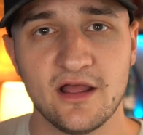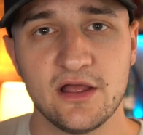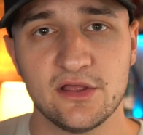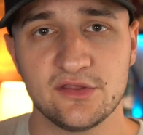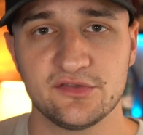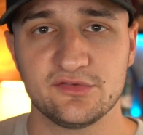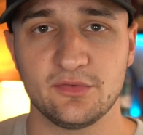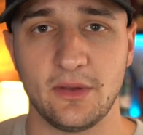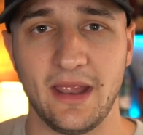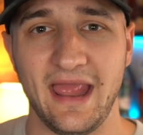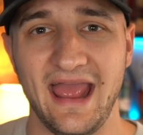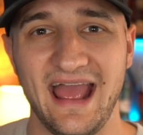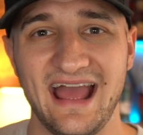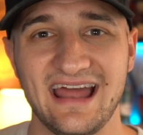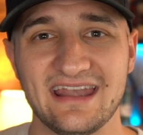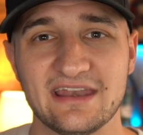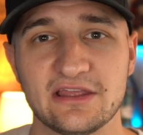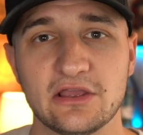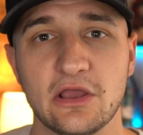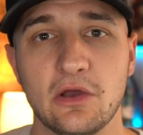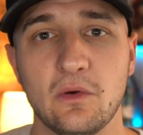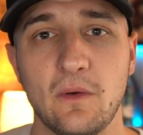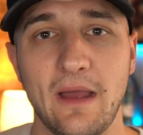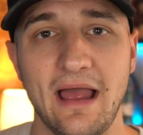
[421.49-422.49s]
So I had to
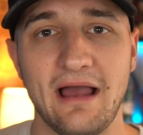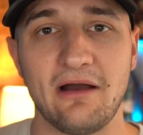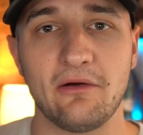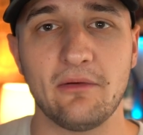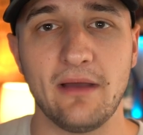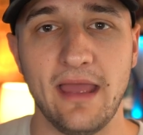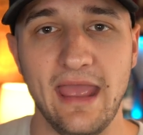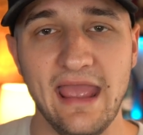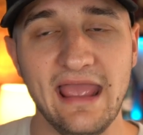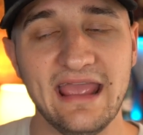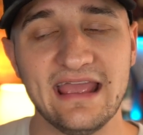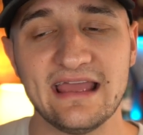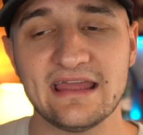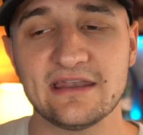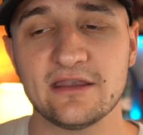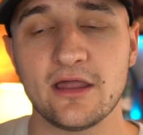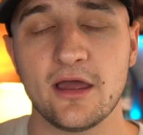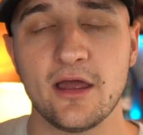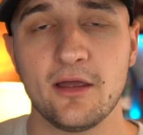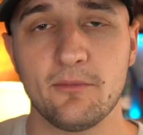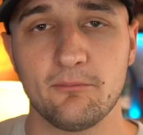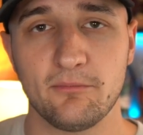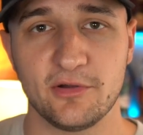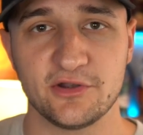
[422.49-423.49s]
go out and
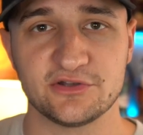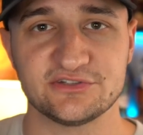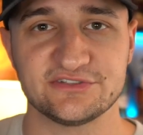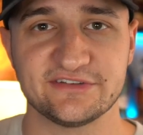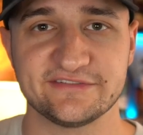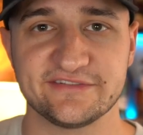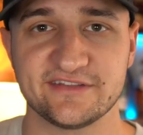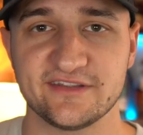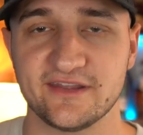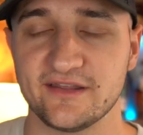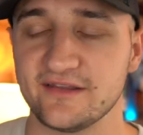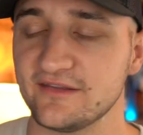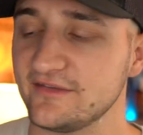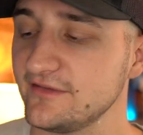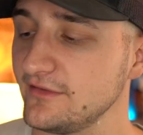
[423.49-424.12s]
purchase this.